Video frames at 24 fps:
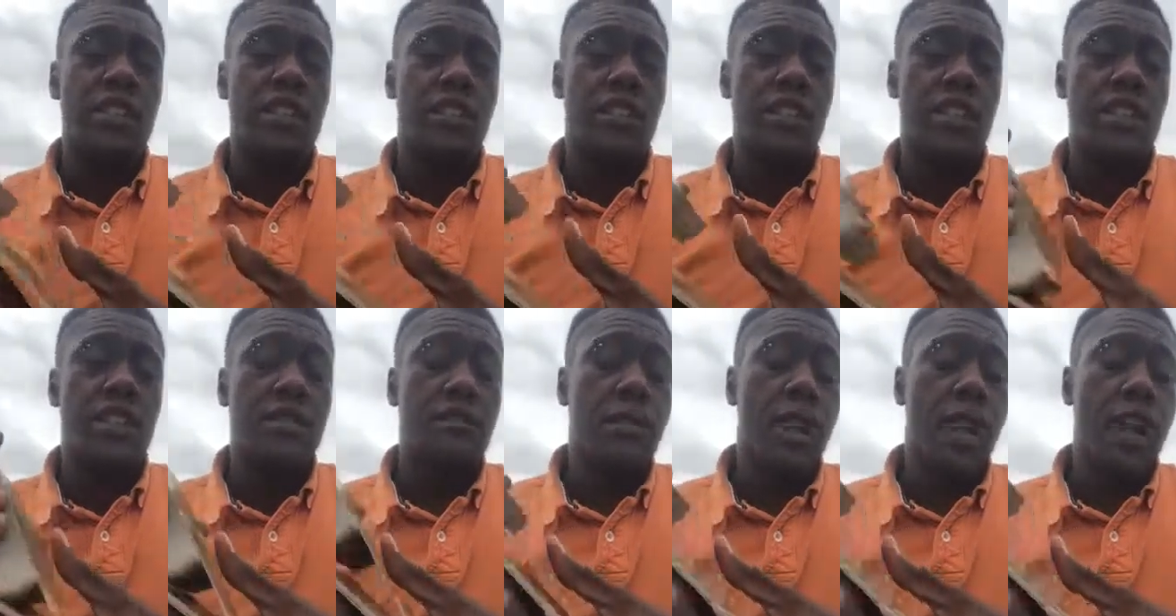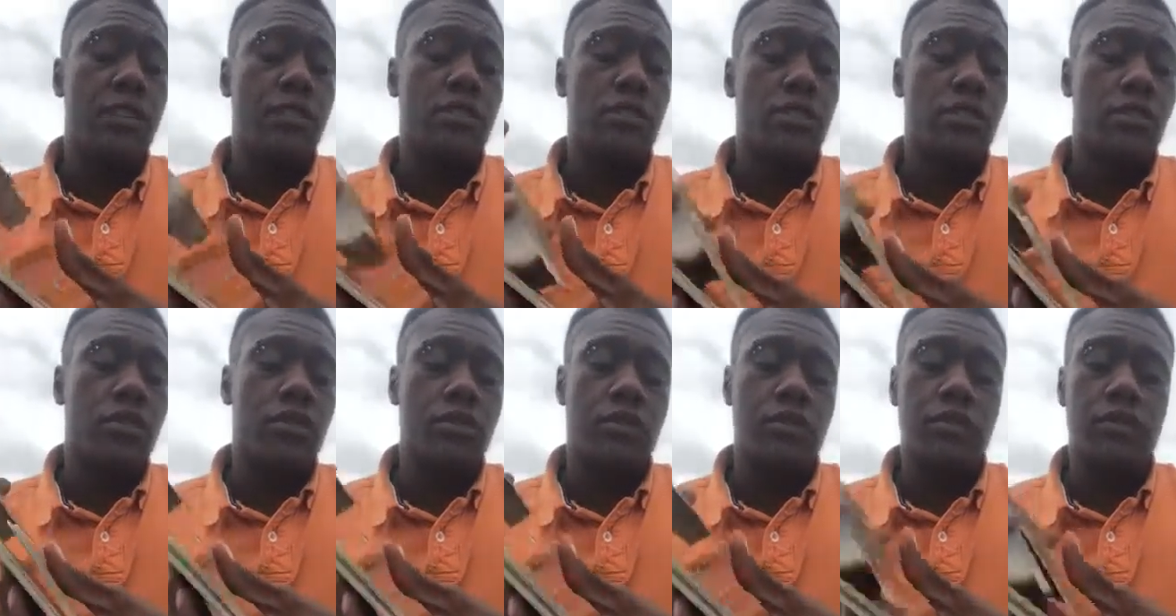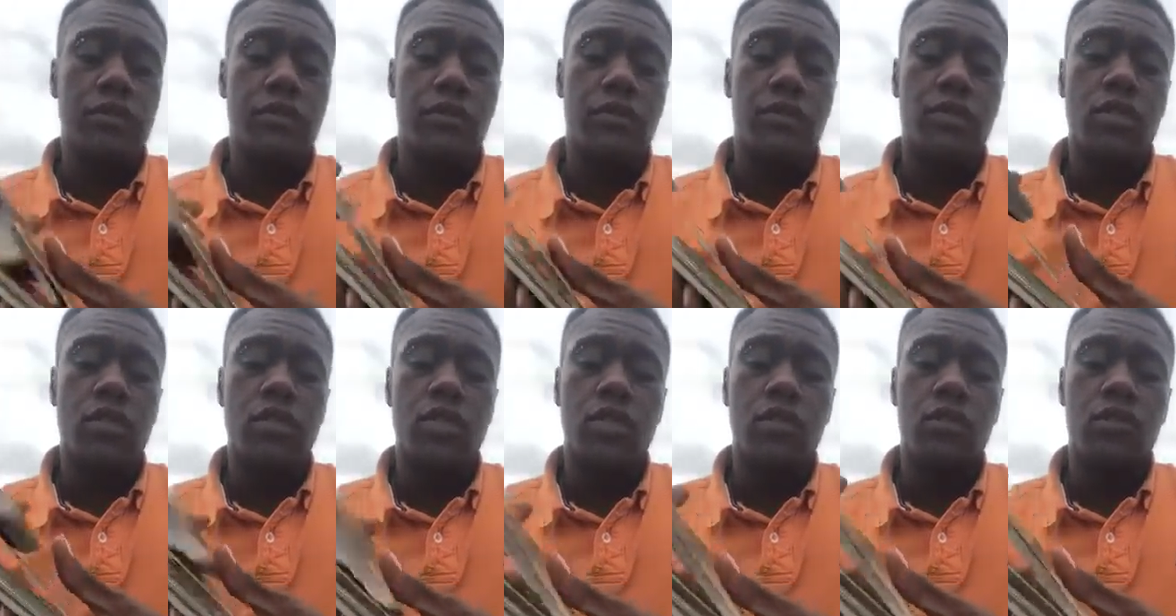it's magical.
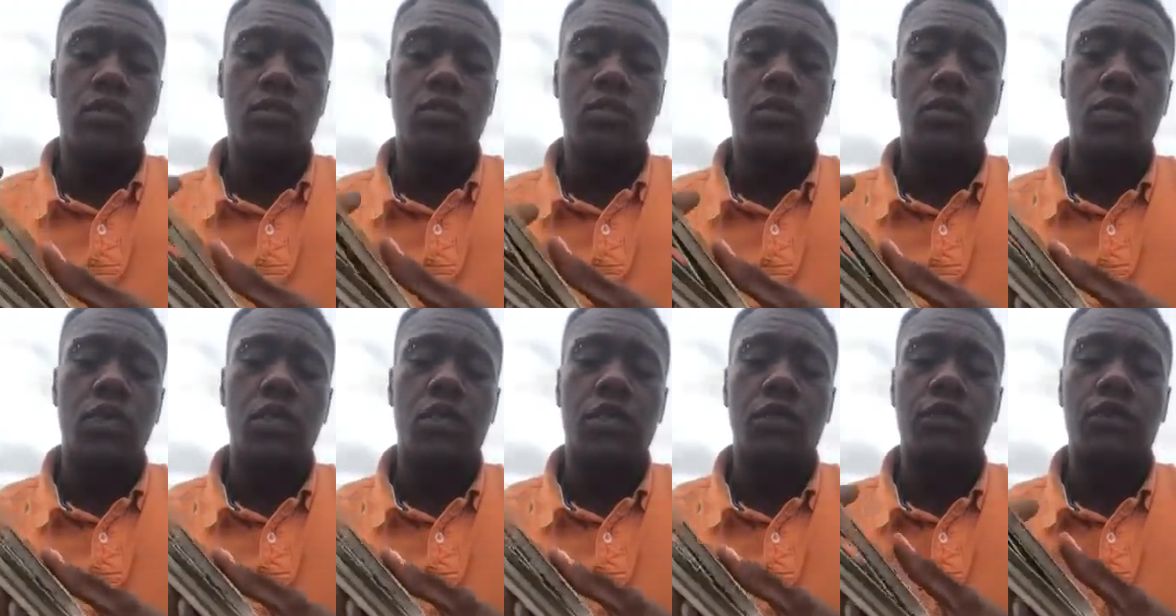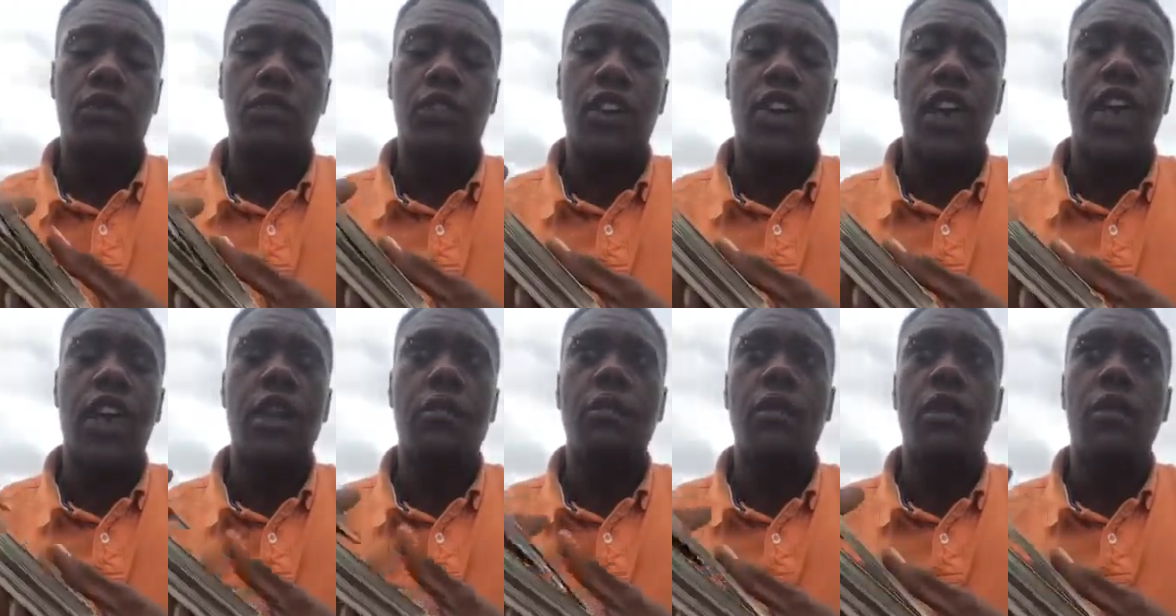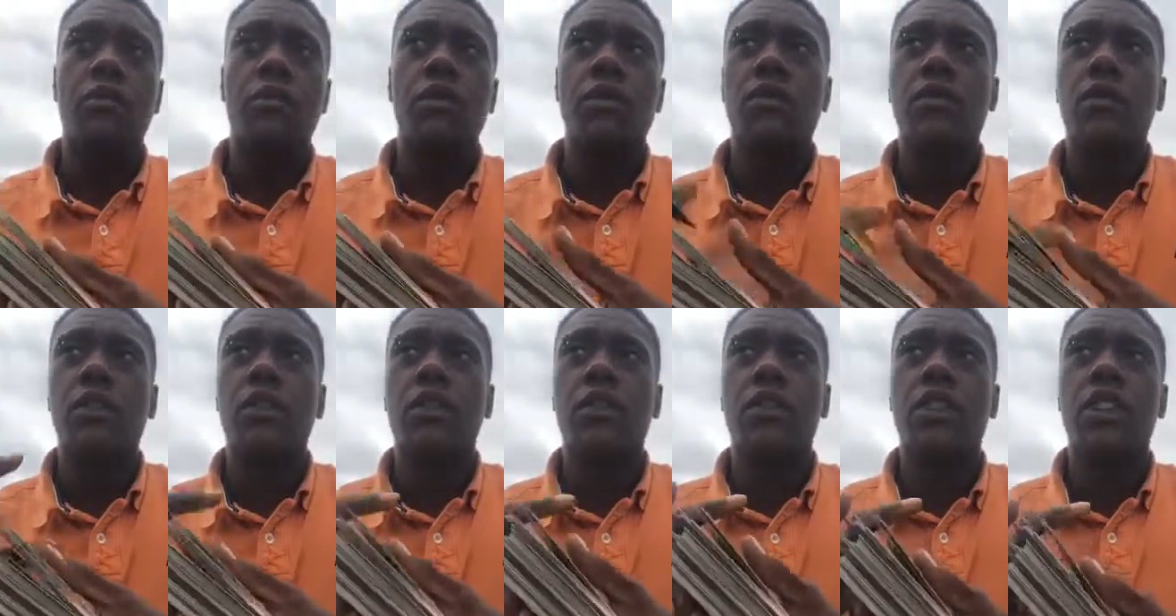You wouldn't have came up with
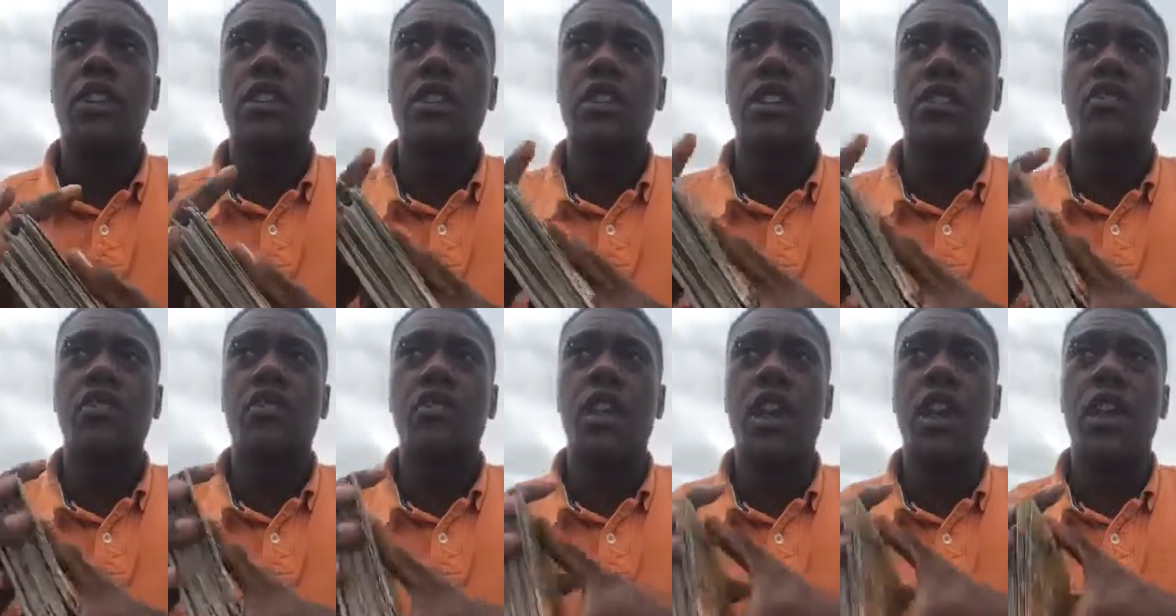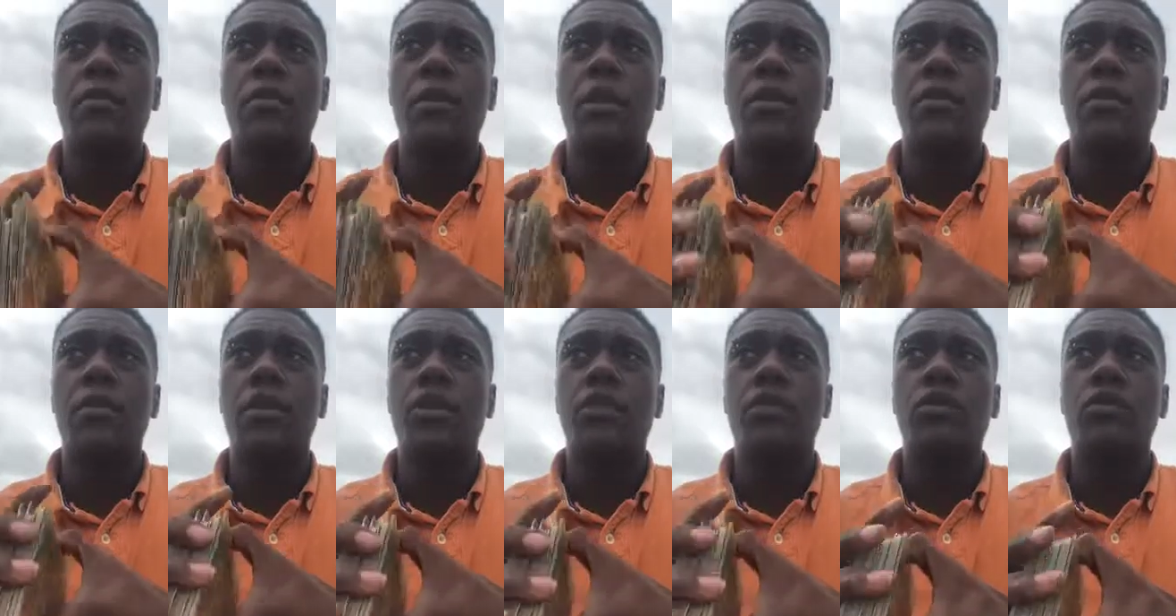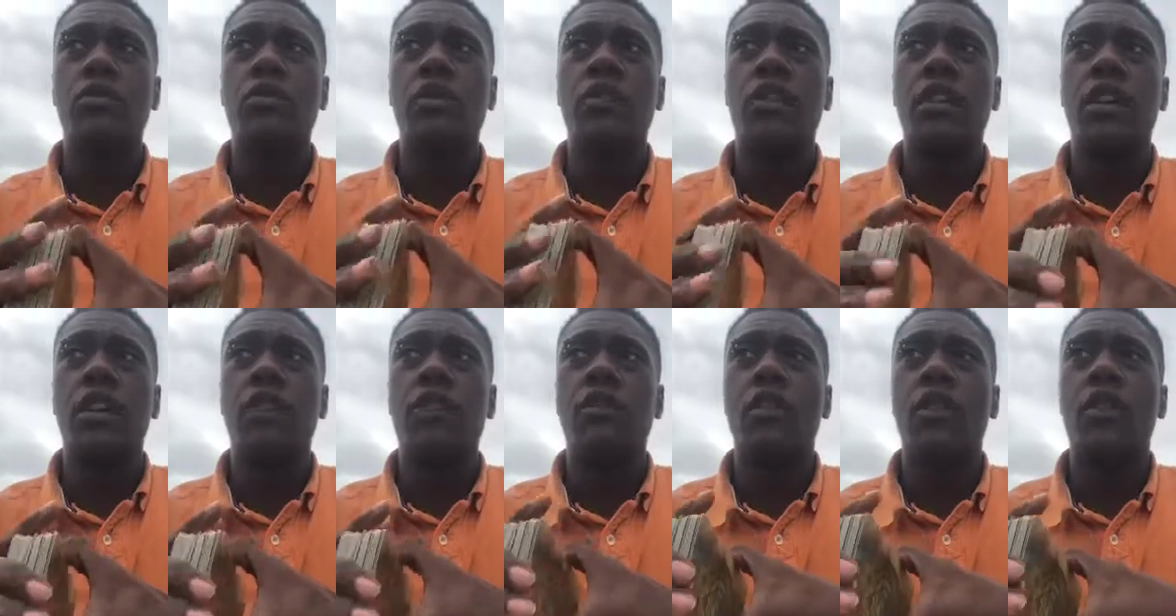whatever it is that you came up with. You
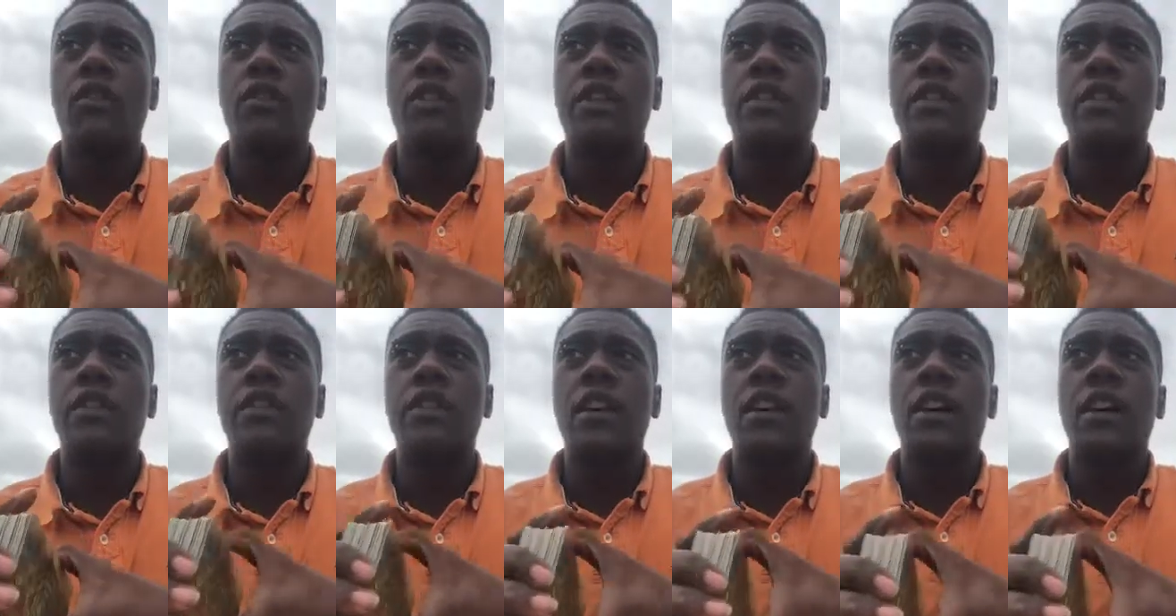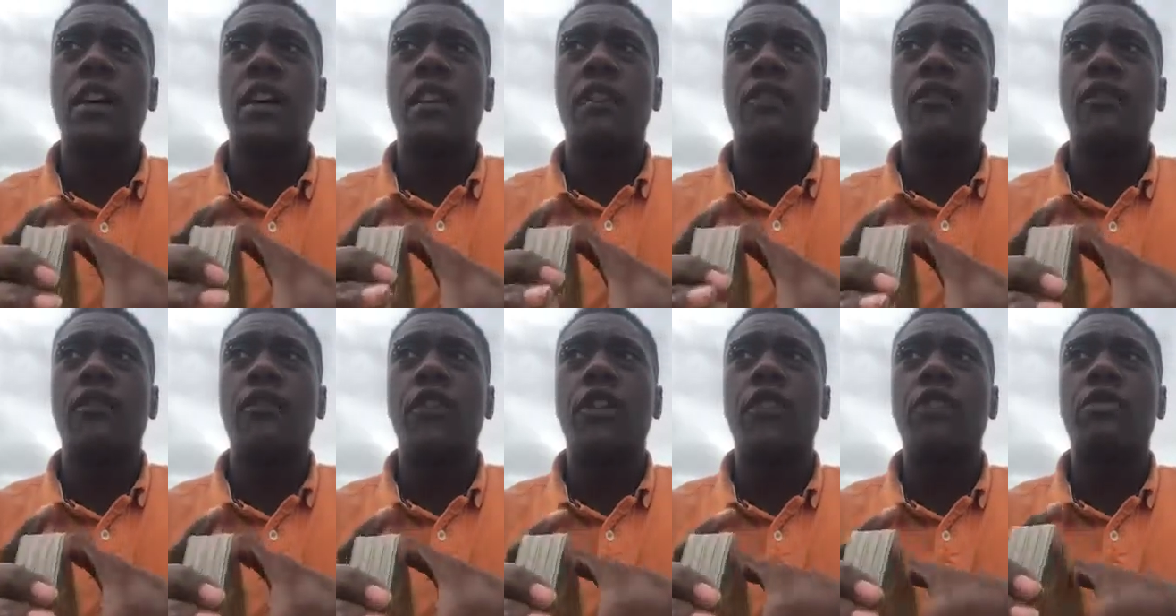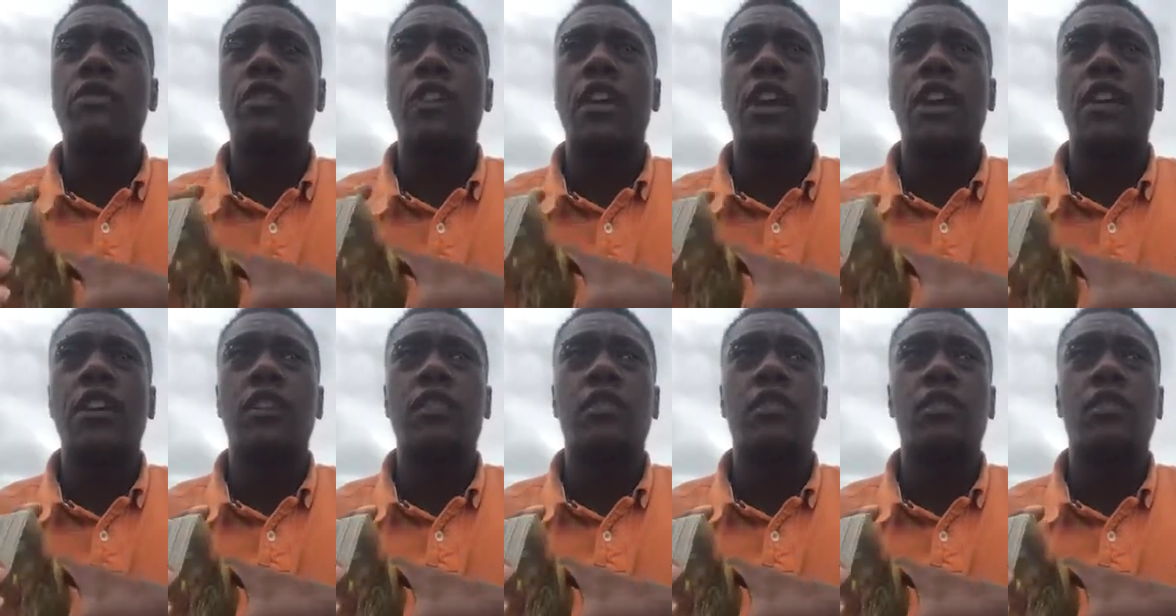wouldn't have always felt
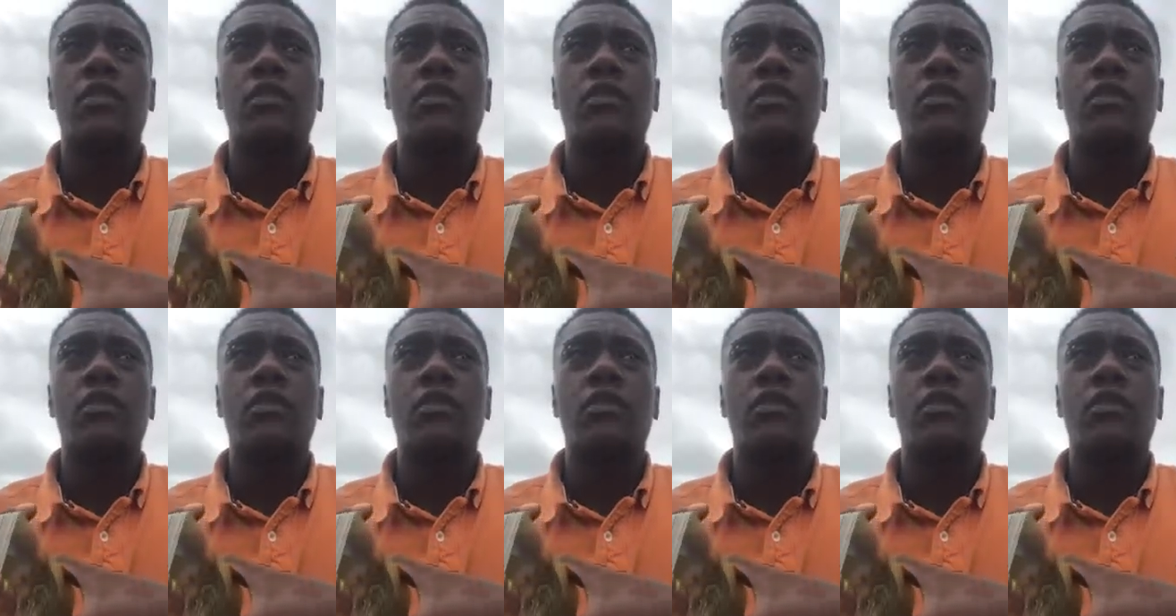like,